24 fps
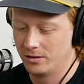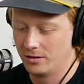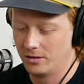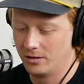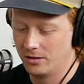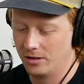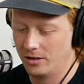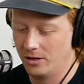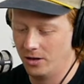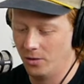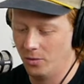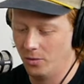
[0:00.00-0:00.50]

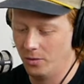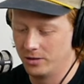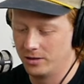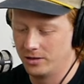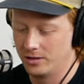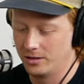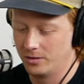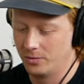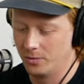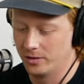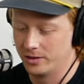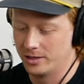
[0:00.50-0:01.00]
you know, what's,
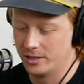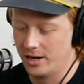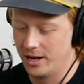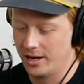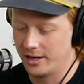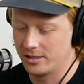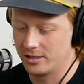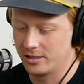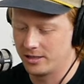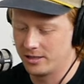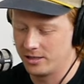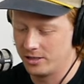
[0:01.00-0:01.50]
what's
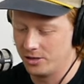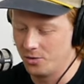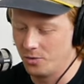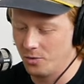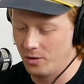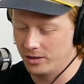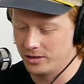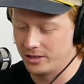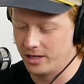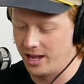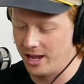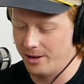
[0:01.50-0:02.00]
next? Cause you
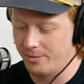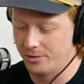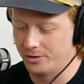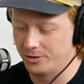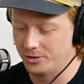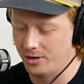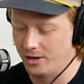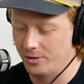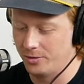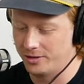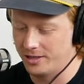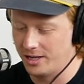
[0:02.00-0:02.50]
worked at Ambush,
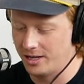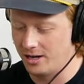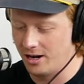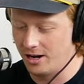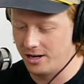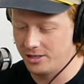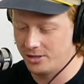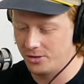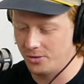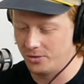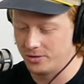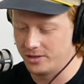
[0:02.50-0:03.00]
right? Was that in high
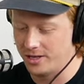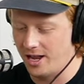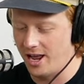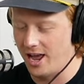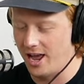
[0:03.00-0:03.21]
school or was that